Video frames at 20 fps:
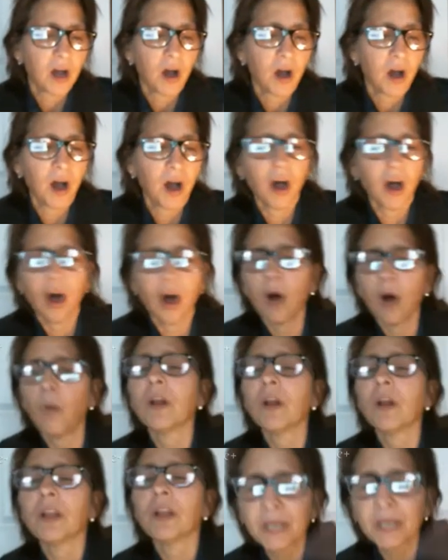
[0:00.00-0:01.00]
"Oh,
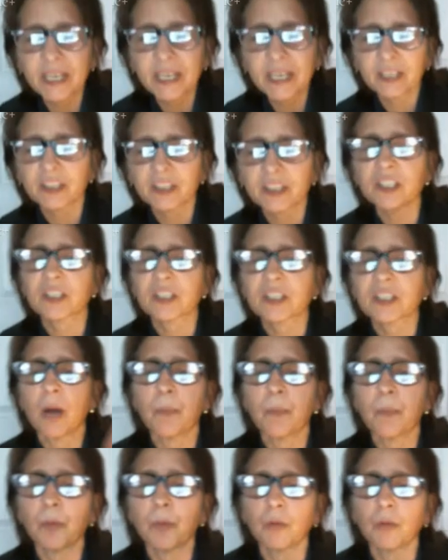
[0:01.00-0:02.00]
well, let me get these
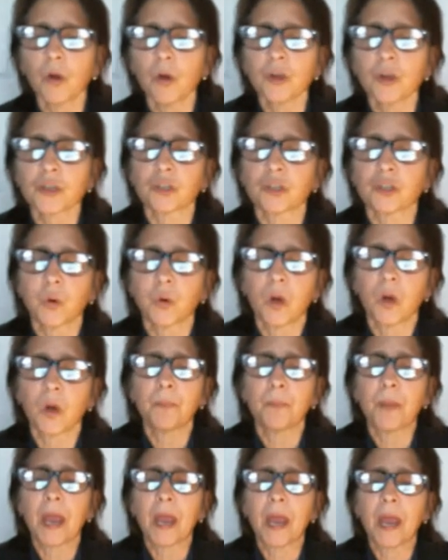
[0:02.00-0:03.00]
couple rolls of
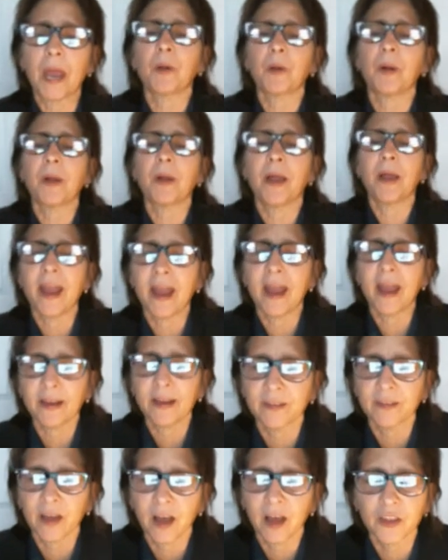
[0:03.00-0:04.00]
toilet paper
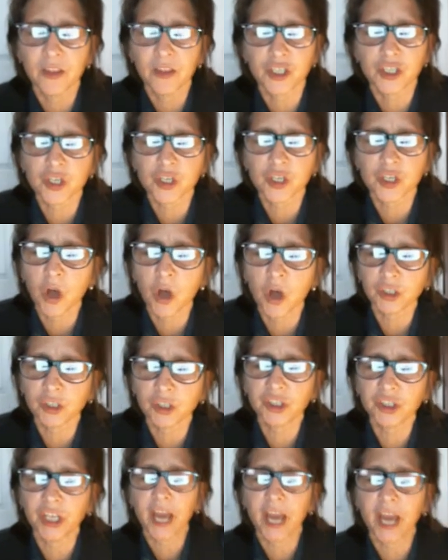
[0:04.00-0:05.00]
and the salt
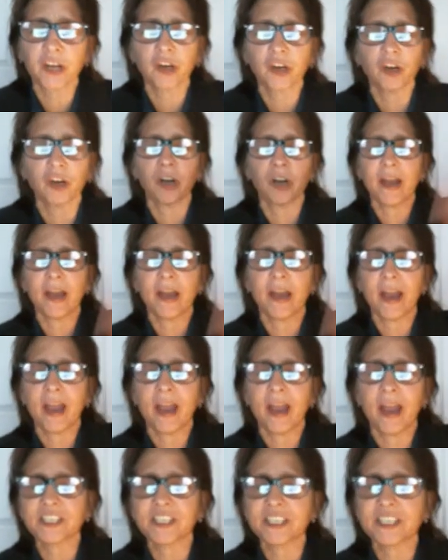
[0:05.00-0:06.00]
shaker
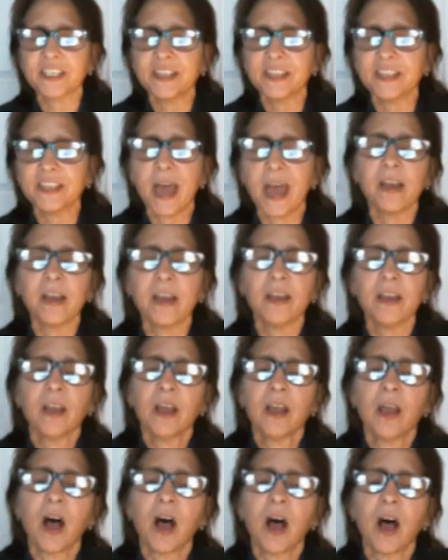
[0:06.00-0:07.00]
and this and that
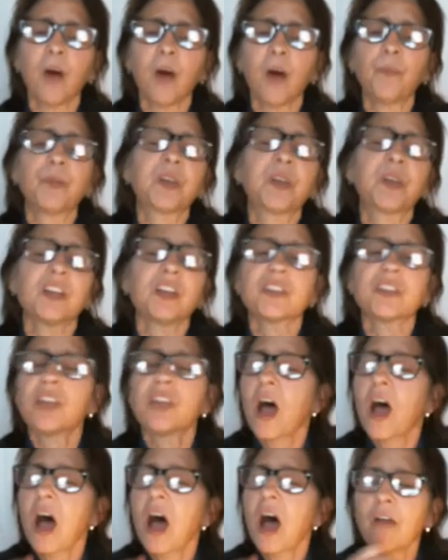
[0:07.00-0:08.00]
because
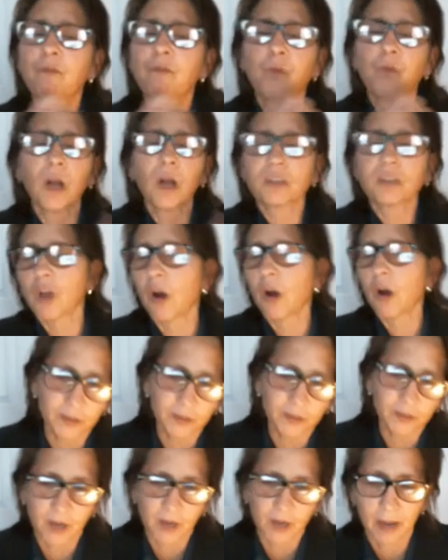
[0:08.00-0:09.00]
I've worked
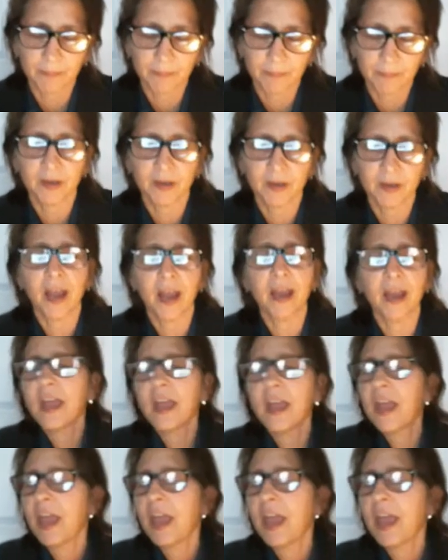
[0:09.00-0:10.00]
overtime today
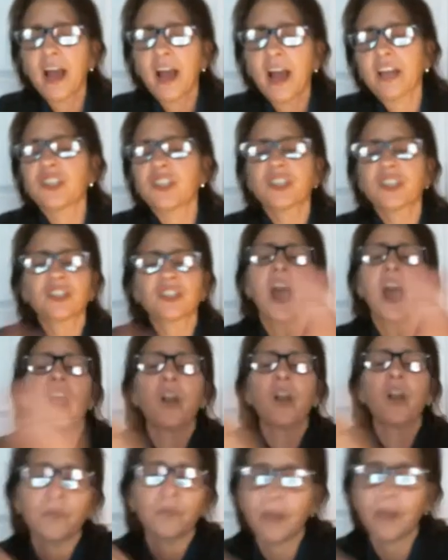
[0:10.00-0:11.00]
and I
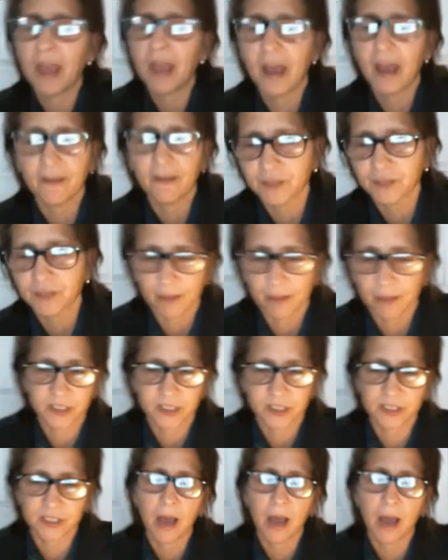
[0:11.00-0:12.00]
don't have time to
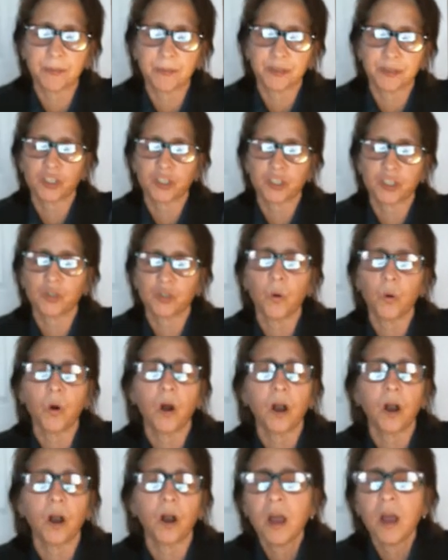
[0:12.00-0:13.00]
stop at the
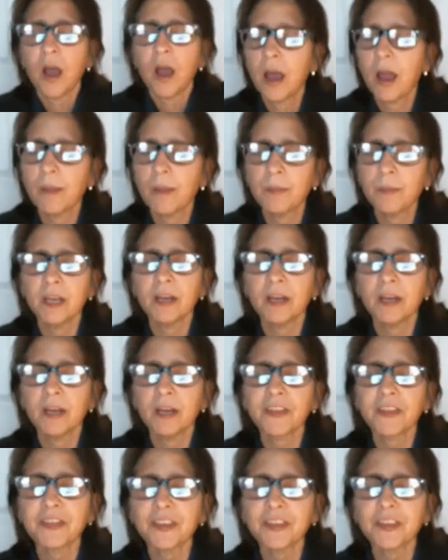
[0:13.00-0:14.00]
store." I mean,
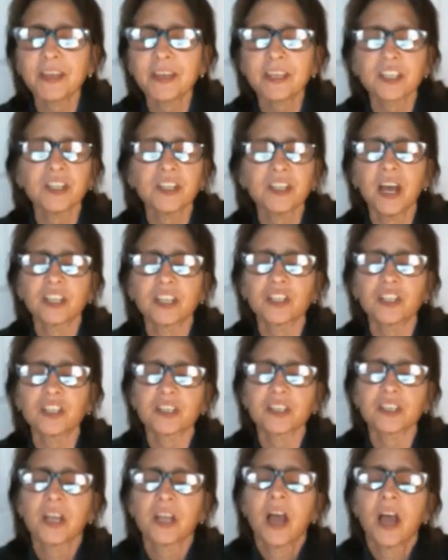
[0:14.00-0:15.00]
I think it's not
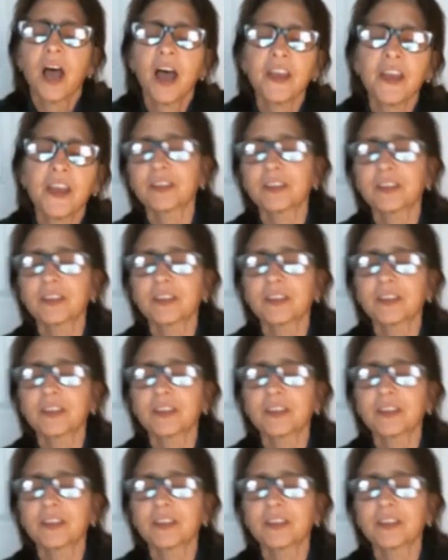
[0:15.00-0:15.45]
just, I think the